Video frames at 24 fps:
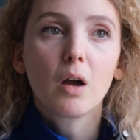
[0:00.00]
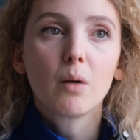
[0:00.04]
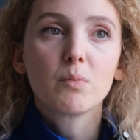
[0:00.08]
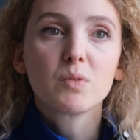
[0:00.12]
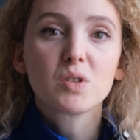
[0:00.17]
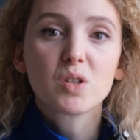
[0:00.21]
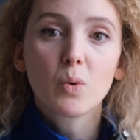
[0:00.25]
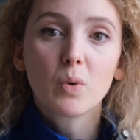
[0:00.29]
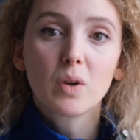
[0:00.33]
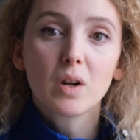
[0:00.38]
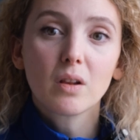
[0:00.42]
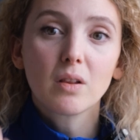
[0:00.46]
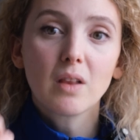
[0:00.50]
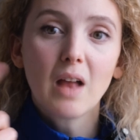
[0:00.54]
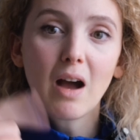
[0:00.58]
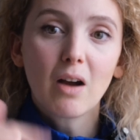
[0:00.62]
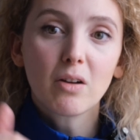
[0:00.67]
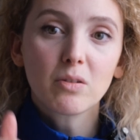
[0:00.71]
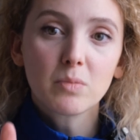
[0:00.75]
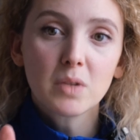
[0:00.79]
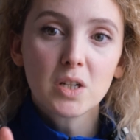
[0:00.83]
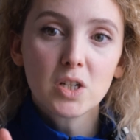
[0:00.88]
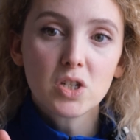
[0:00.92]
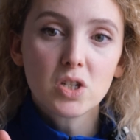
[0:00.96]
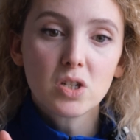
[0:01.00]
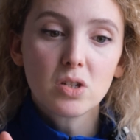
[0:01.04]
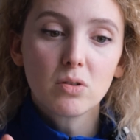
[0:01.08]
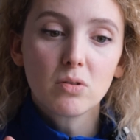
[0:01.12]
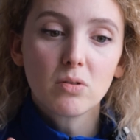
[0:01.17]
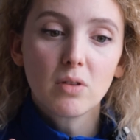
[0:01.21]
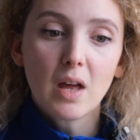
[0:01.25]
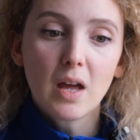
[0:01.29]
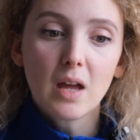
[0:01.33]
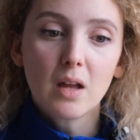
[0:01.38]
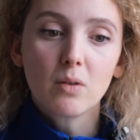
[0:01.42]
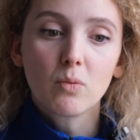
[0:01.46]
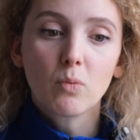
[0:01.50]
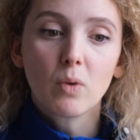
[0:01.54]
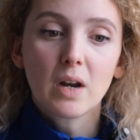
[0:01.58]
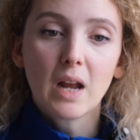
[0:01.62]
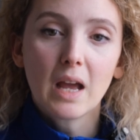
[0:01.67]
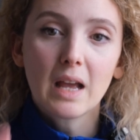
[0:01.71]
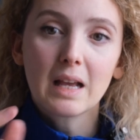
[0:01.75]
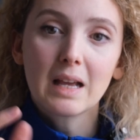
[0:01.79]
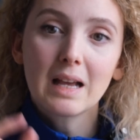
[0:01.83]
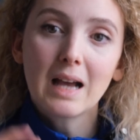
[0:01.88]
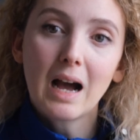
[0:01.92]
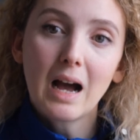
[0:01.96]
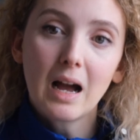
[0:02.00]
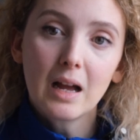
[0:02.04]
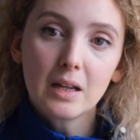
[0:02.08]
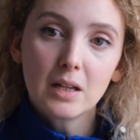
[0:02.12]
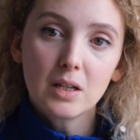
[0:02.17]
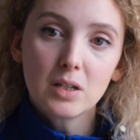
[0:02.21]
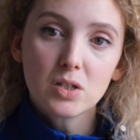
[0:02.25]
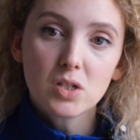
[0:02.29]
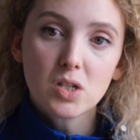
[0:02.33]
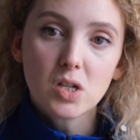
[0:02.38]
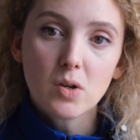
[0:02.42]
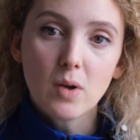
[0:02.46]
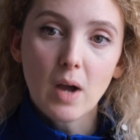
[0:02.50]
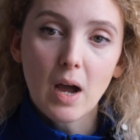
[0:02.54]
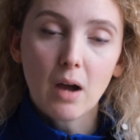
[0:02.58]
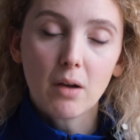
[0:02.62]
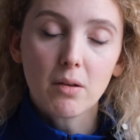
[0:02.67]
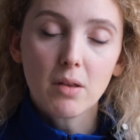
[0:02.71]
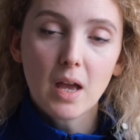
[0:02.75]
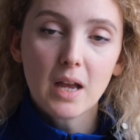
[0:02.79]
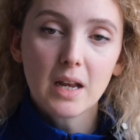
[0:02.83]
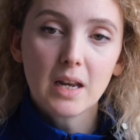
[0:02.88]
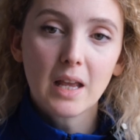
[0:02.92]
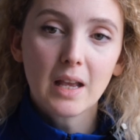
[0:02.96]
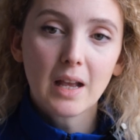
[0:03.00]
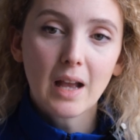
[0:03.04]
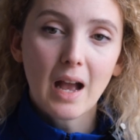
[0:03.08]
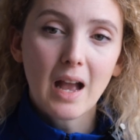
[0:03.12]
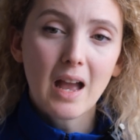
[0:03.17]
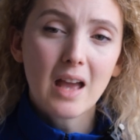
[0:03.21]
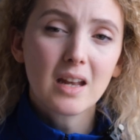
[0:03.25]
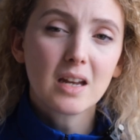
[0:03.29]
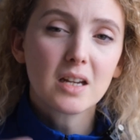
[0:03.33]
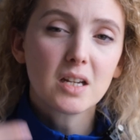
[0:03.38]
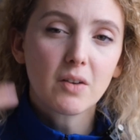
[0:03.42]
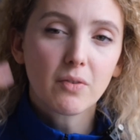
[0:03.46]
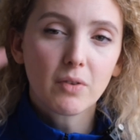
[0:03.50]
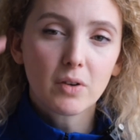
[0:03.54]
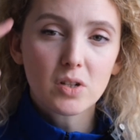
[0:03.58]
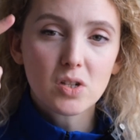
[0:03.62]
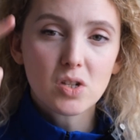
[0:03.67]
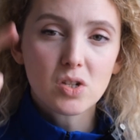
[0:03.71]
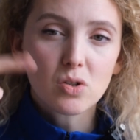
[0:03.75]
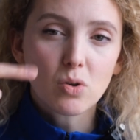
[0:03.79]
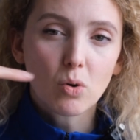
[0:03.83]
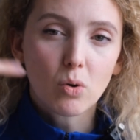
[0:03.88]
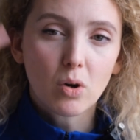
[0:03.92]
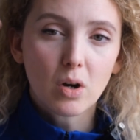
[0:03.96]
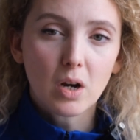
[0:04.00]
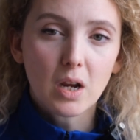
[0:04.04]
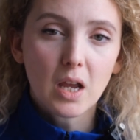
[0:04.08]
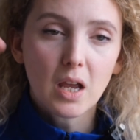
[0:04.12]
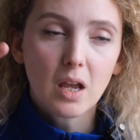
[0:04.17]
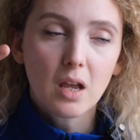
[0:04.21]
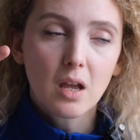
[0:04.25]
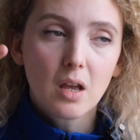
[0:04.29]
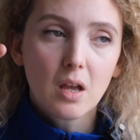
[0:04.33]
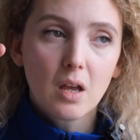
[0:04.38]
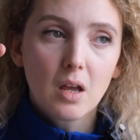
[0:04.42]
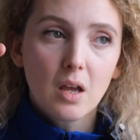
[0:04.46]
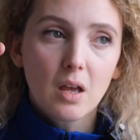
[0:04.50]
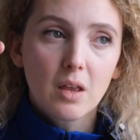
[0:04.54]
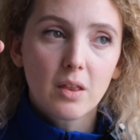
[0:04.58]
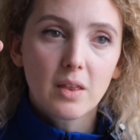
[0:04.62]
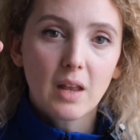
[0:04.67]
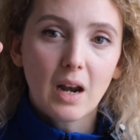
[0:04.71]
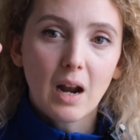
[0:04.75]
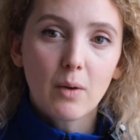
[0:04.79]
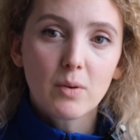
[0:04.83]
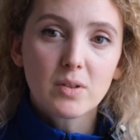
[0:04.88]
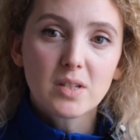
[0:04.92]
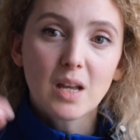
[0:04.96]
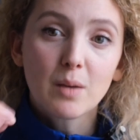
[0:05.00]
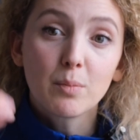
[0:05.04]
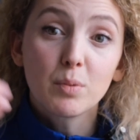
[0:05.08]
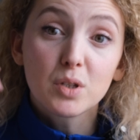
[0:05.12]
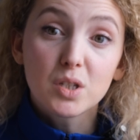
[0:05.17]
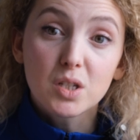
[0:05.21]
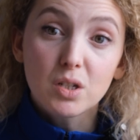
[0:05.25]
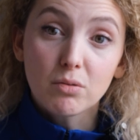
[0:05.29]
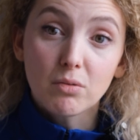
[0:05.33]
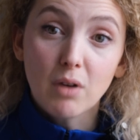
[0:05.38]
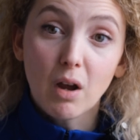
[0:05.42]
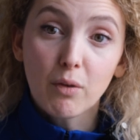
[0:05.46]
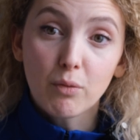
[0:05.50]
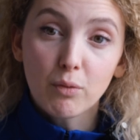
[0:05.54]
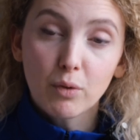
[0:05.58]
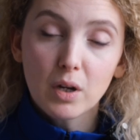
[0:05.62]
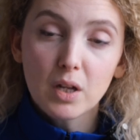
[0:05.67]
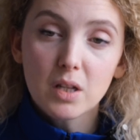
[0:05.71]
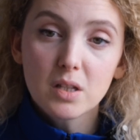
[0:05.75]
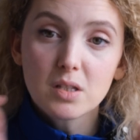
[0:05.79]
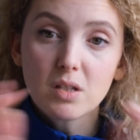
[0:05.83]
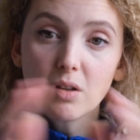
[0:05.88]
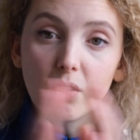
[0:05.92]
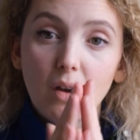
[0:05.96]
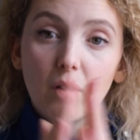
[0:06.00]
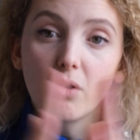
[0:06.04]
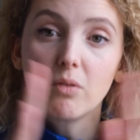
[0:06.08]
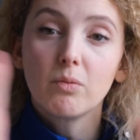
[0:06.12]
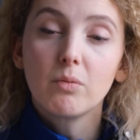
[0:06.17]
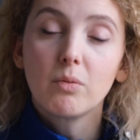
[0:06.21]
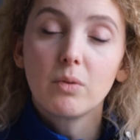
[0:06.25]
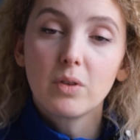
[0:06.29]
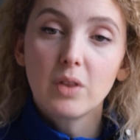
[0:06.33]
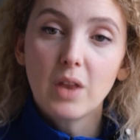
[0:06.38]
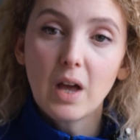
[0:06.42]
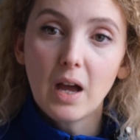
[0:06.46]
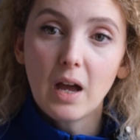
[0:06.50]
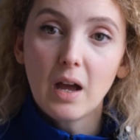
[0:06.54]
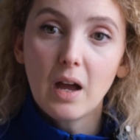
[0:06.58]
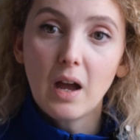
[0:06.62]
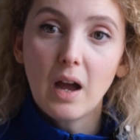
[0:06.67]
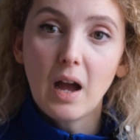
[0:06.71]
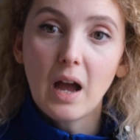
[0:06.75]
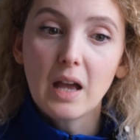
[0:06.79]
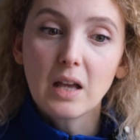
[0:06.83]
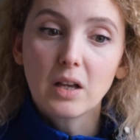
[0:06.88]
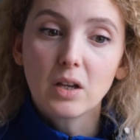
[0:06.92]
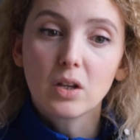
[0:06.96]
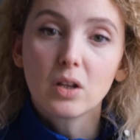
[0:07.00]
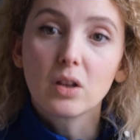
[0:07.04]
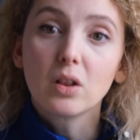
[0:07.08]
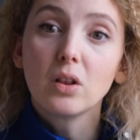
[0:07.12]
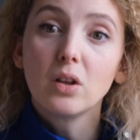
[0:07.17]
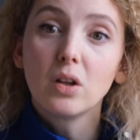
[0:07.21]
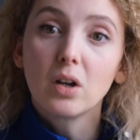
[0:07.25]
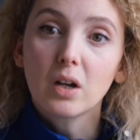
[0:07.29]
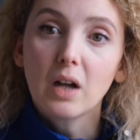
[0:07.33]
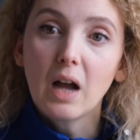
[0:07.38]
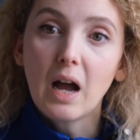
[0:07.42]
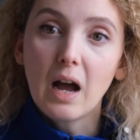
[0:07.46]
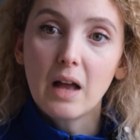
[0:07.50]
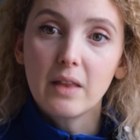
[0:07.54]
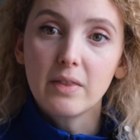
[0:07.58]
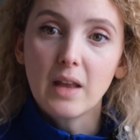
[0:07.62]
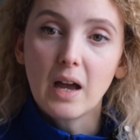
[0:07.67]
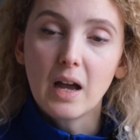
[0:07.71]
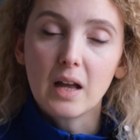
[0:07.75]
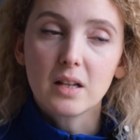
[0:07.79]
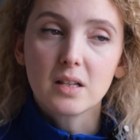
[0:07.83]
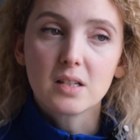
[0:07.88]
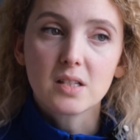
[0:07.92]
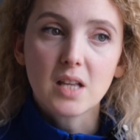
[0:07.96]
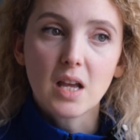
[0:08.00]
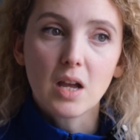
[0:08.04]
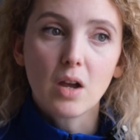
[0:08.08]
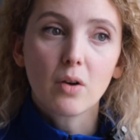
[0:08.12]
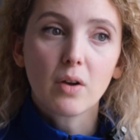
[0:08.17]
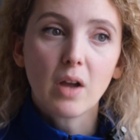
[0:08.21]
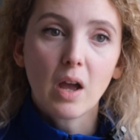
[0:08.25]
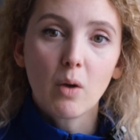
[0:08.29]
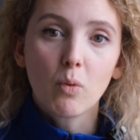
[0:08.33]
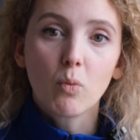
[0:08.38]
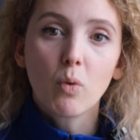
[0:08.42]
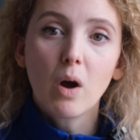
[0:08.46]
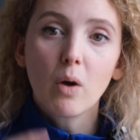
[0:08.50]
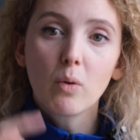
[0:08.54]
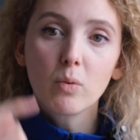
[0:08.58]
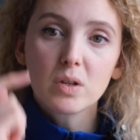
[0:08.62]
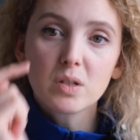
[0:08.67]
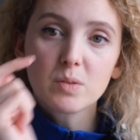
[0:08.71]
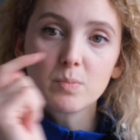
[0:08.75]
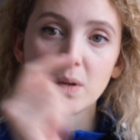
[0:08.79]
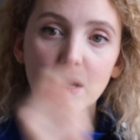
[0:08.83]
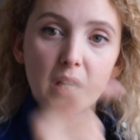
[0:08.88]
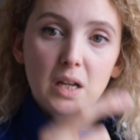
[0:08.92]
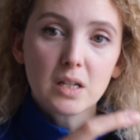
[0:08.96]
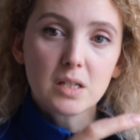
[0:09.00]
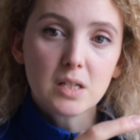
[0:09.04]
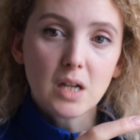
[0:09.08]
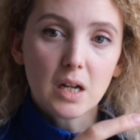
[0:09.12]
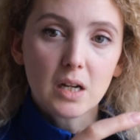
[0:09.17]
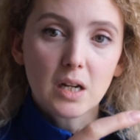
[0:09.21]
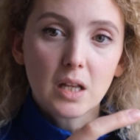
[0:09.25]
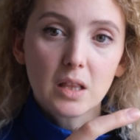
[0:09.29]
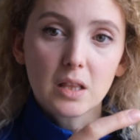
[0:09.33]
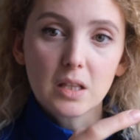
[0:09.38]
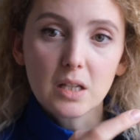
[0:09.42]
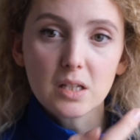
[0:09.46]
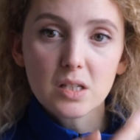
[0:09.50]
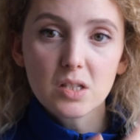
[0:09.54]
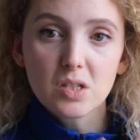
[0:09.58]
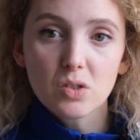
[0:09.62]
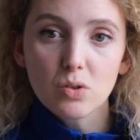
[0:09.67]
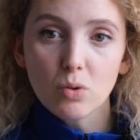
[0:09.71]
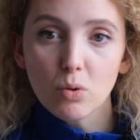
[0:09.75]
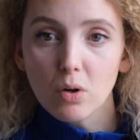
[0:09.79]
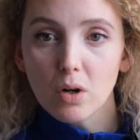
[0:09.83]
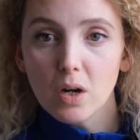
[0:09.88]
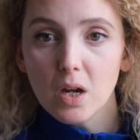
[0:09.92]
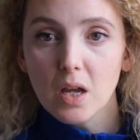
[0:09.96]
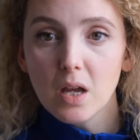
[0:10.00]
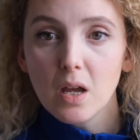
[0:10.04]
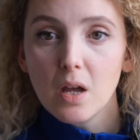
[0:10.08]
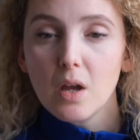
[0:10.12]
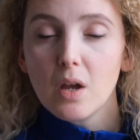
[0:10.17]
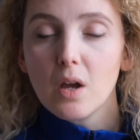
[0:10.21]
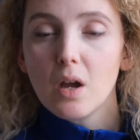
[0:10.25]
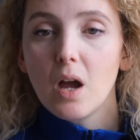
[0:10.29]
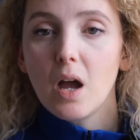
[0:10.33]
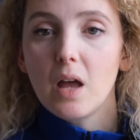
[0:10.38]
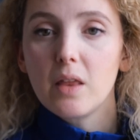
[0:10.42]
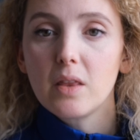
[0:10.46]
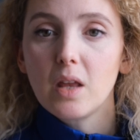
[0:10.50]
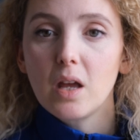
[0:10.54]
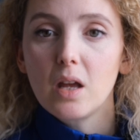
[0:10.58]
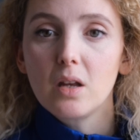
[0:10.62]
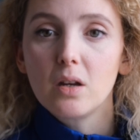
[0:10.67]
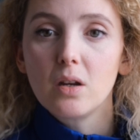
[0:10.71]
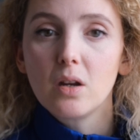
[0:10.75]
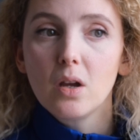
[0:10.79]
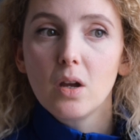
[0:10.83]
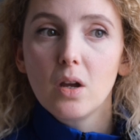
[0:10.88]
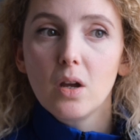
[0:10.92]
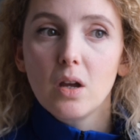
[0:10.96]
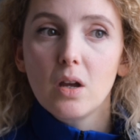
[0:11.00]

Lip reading: So it allowed me to then, when I got into outlining, I had a different story that I was able to reference that I could look on that and say, okay, what was being done at this story? And then